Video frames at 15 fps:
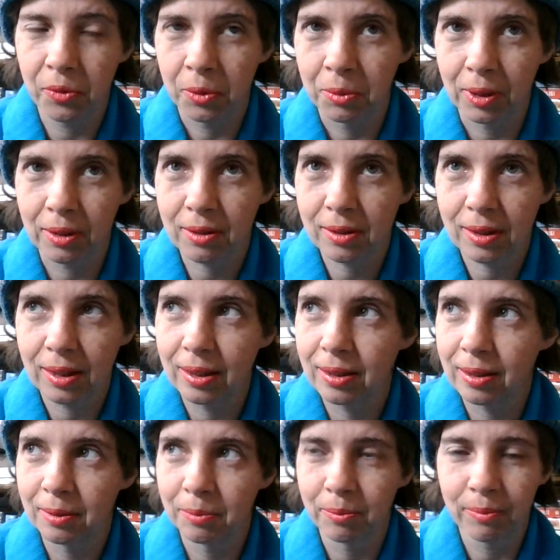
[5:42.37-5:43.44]
I
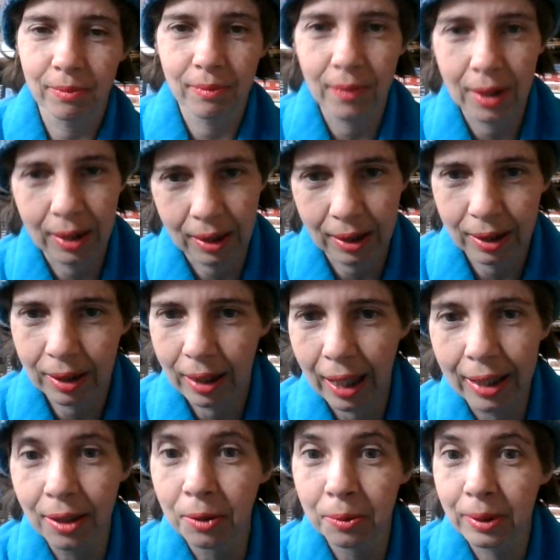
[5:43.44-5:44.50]
mean,
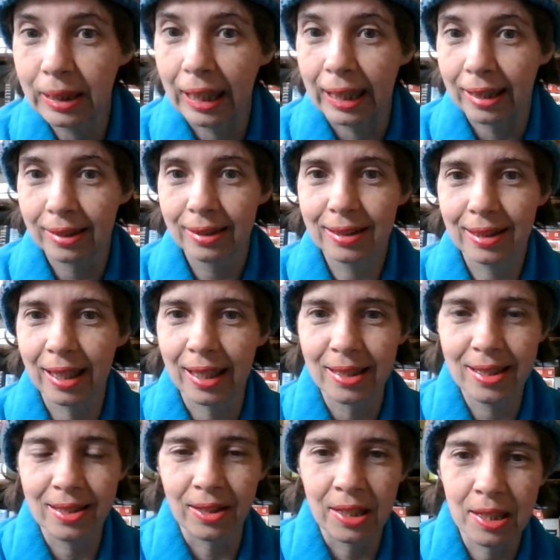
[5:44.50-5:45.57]
I don't relate to
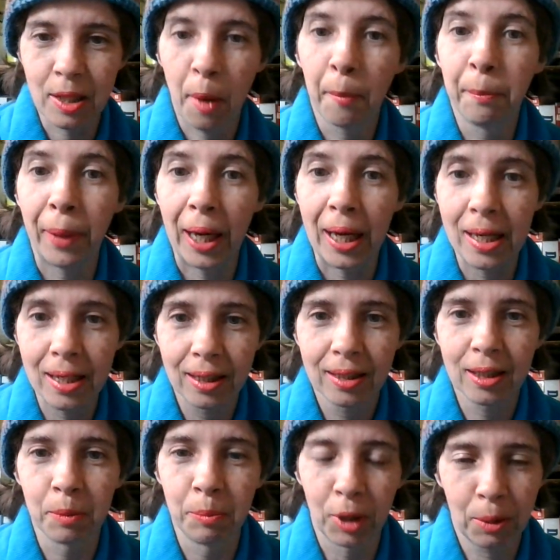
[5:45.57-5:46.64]
that series, but
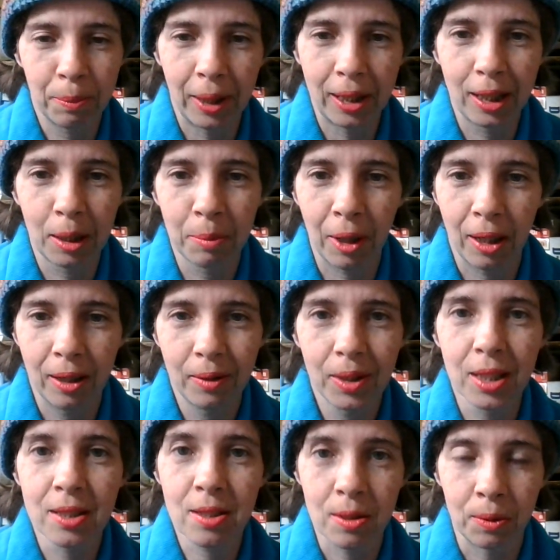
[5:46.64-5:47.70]
the bookbinding part
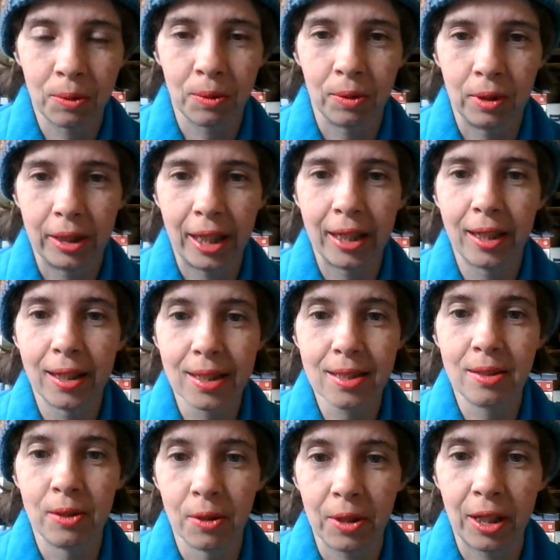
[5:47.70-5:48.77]
is so cool, and it is
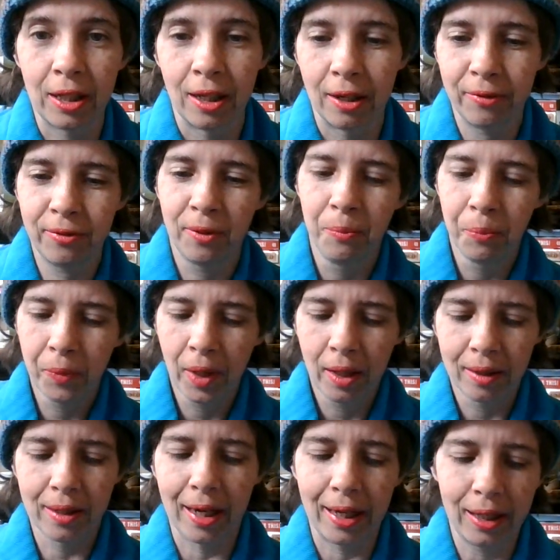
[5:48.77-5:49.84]
nerdy enough
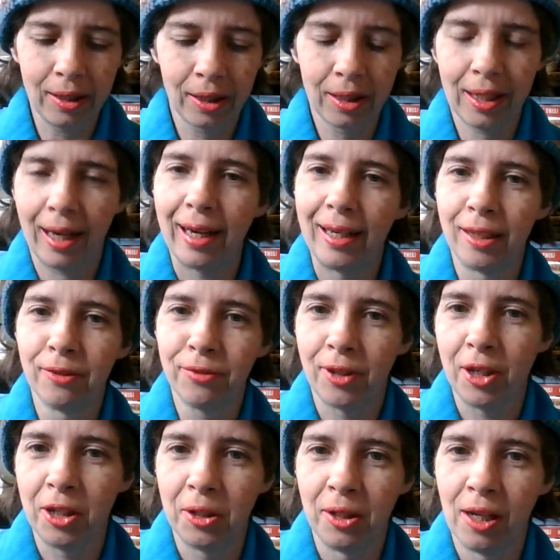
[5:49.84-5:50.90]
that I could kind of
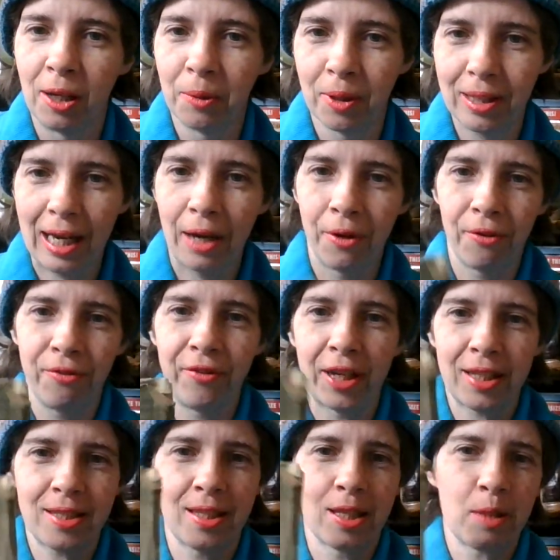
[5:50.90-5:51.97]
follow along with how to
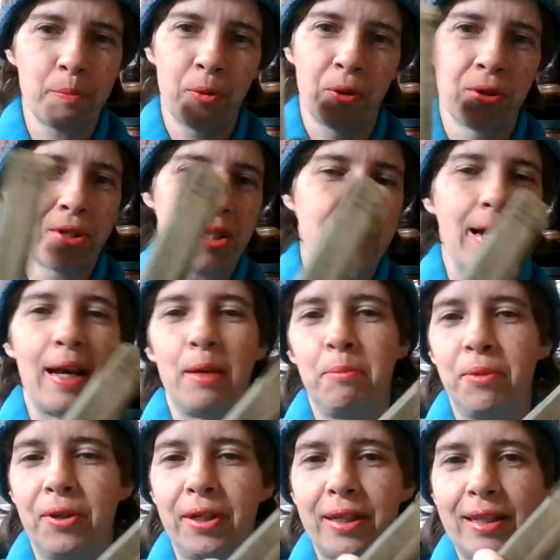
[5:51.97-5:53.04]
fix this poor sad
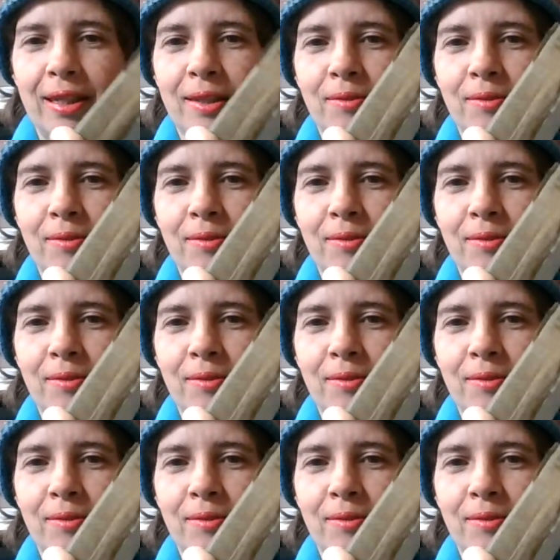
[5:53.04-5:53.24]
book.